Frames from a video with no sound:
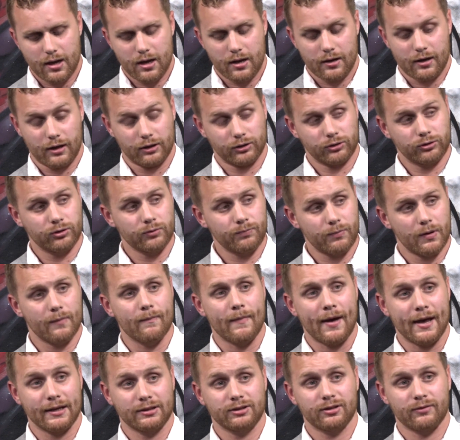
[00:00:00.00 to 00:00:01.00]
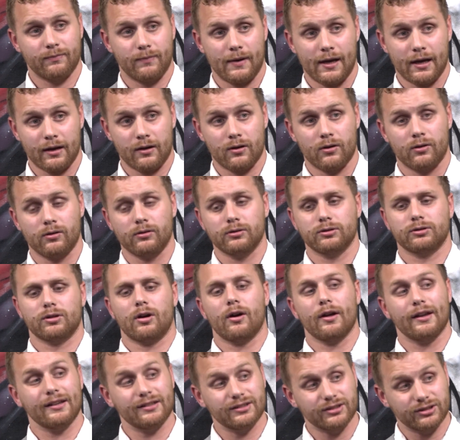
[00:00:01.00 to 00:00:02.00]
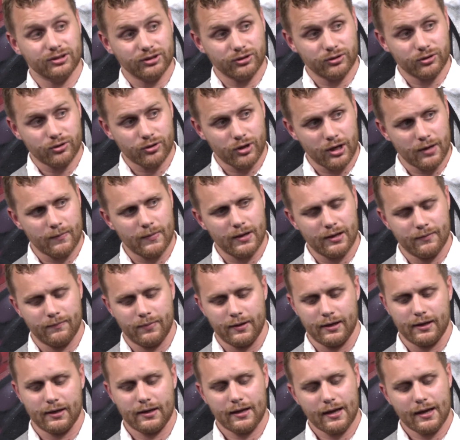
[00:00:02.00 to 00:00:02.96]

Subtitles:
Now, supermassive black holes are extremely big.